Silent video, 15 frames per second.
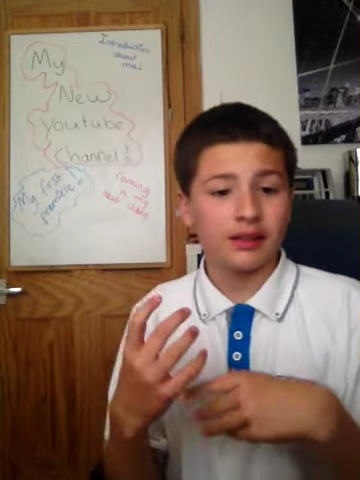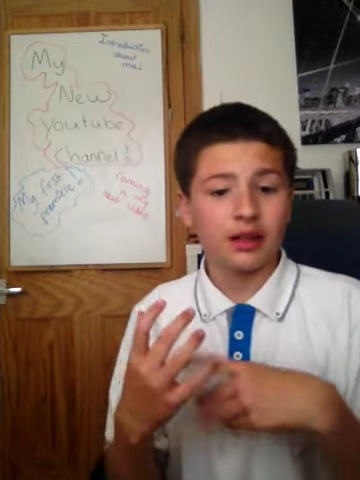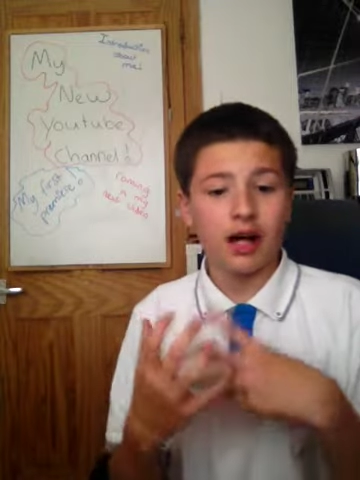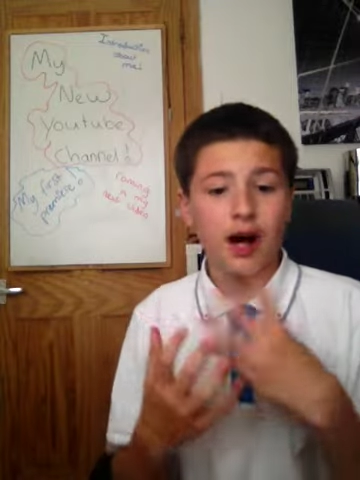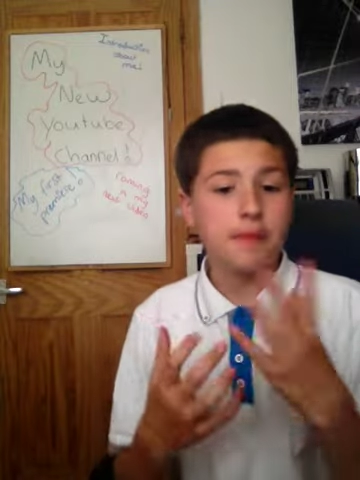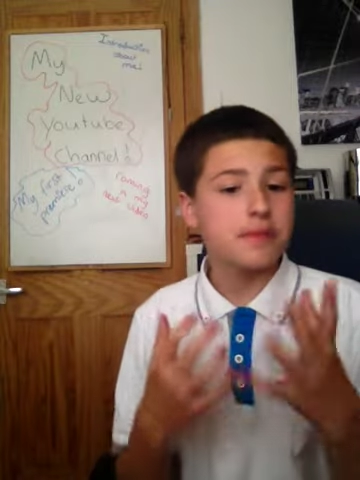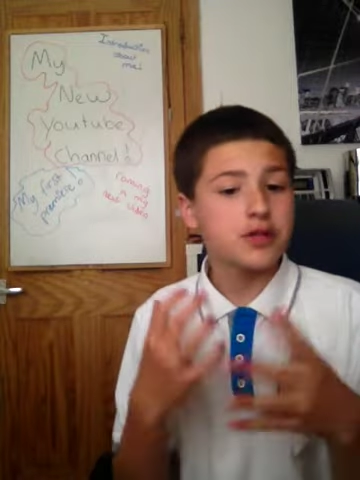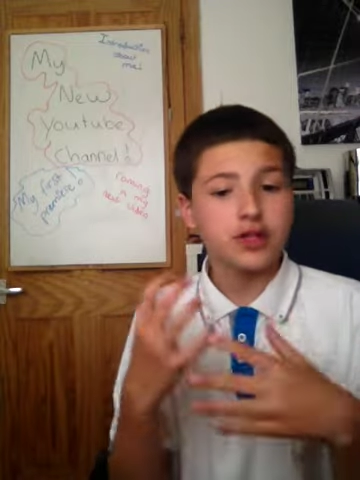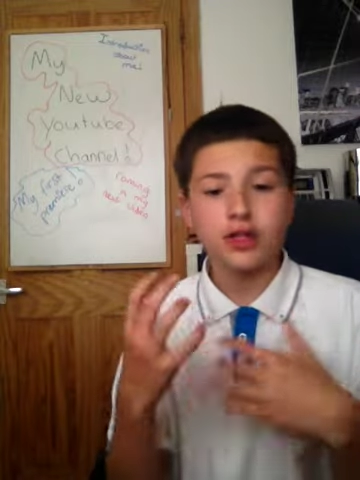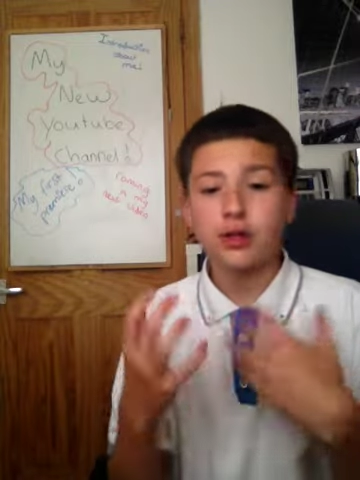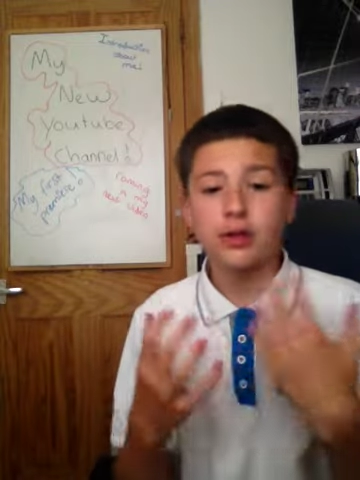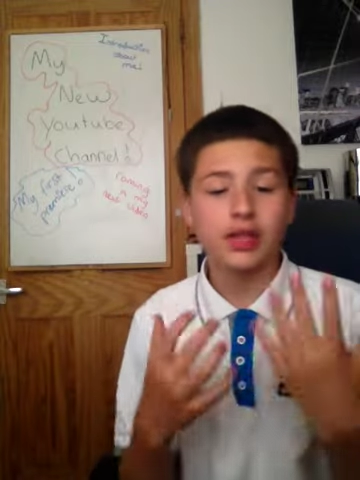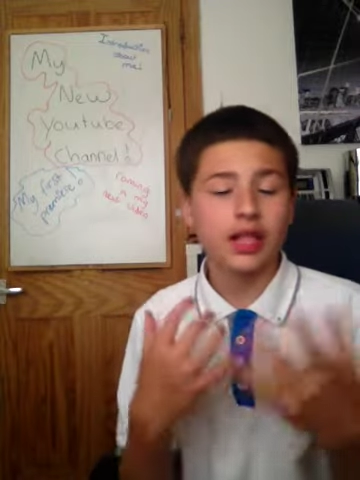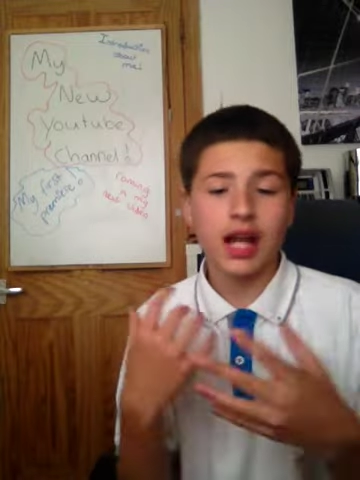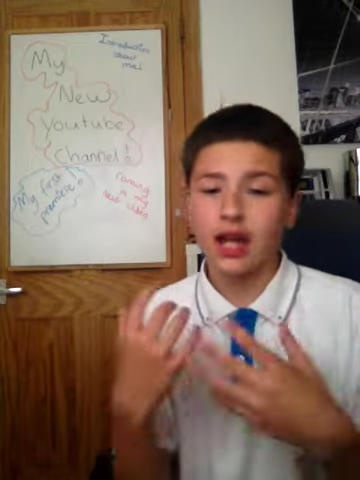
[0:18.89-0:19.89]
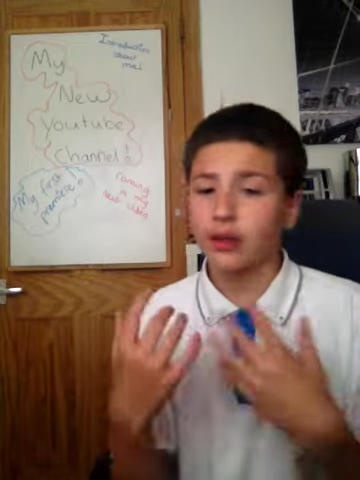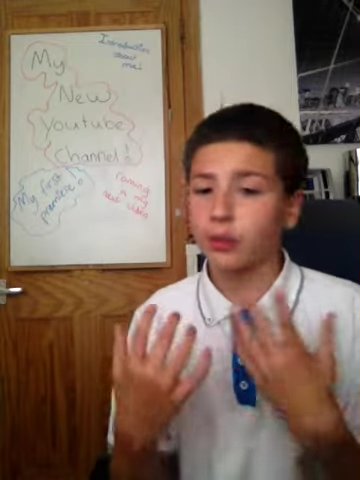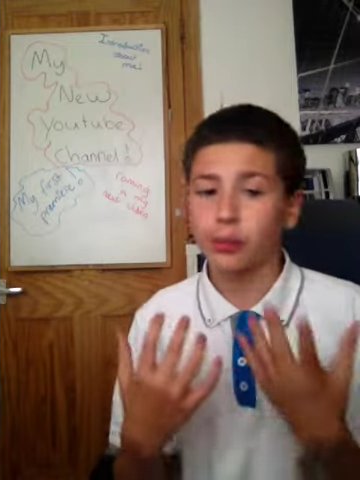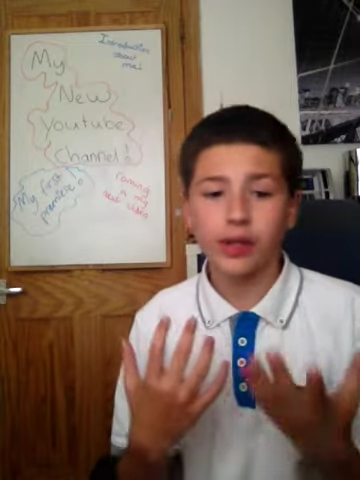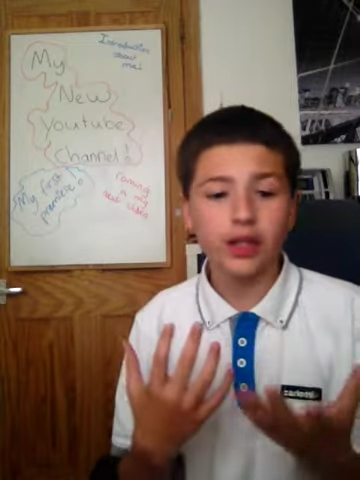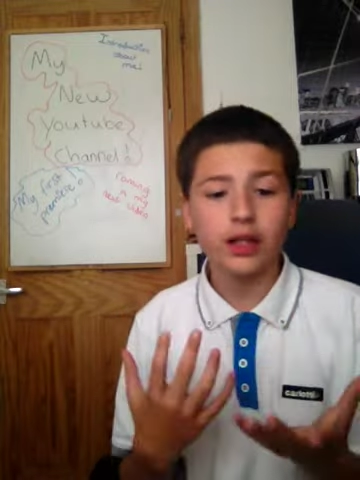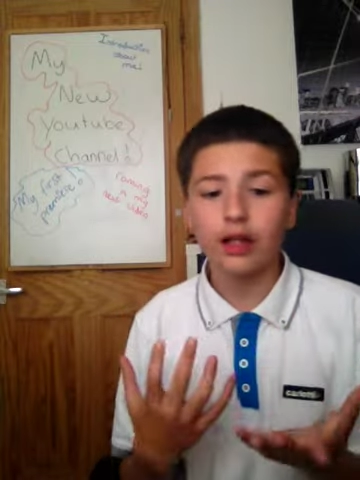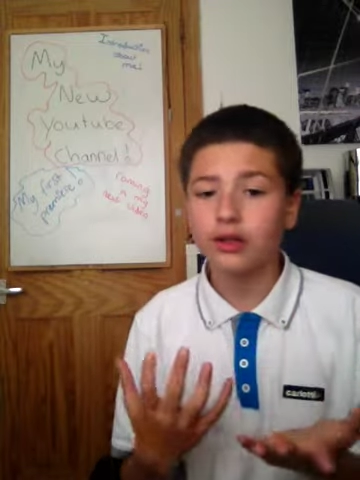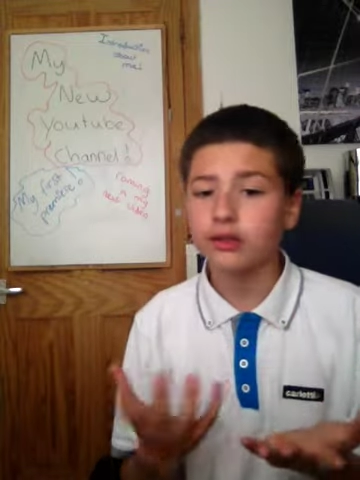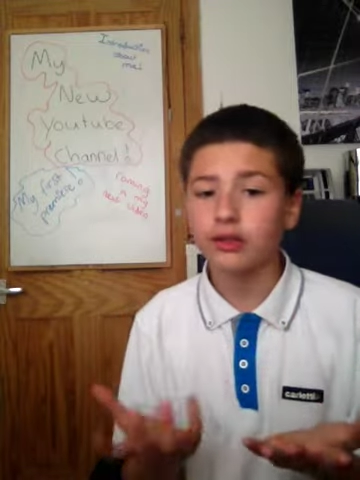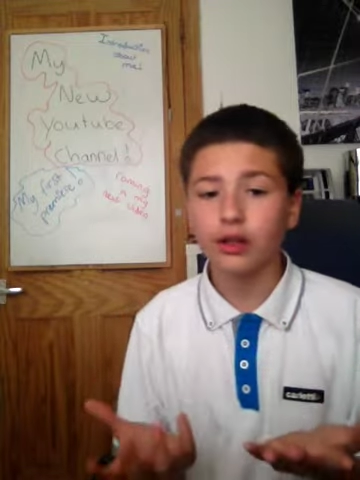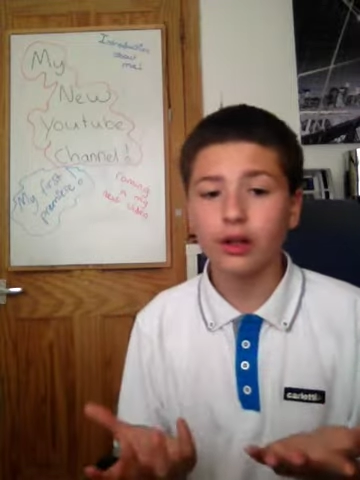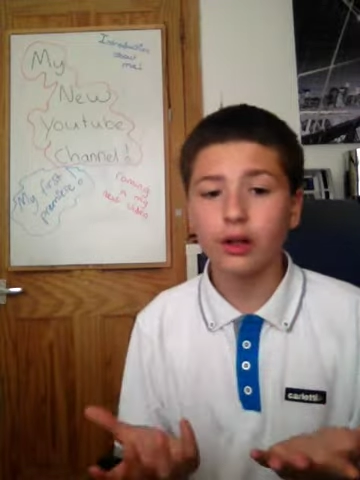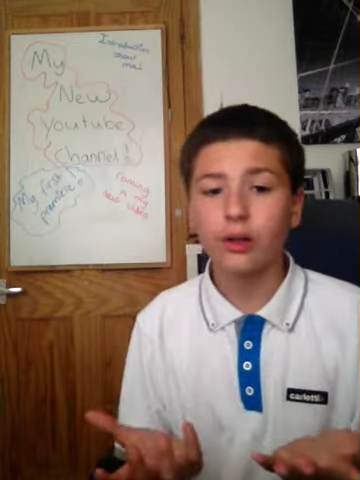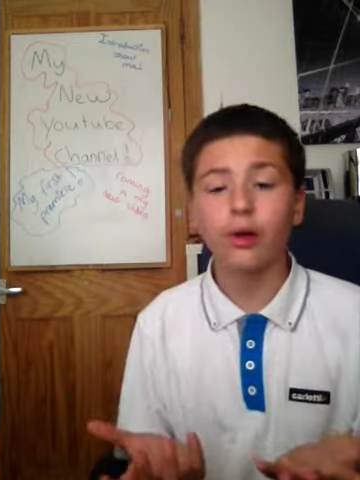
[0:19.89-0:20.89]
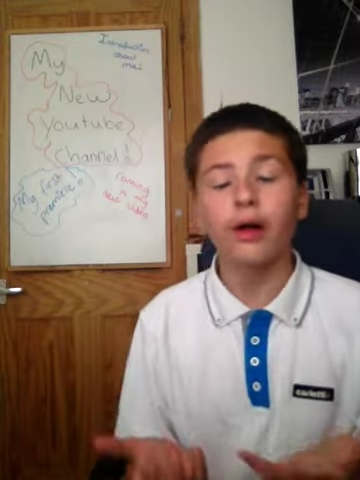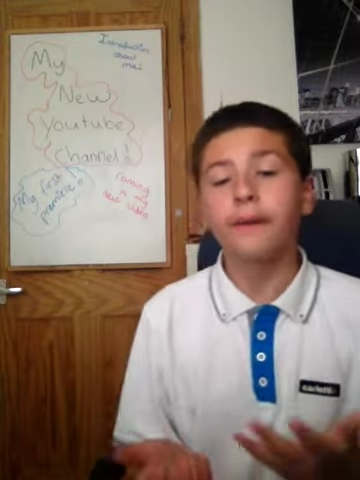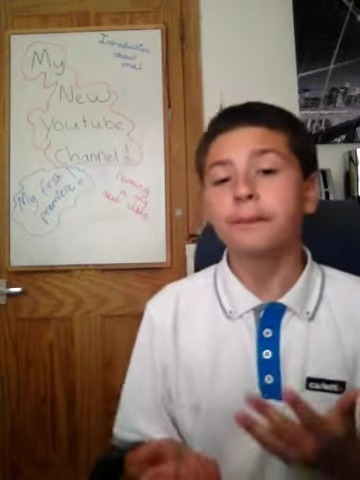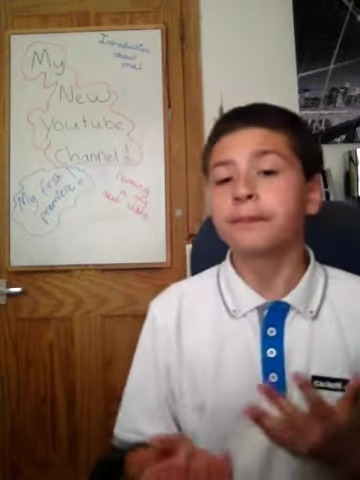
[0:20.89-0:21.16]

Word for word: up to in the last week or so.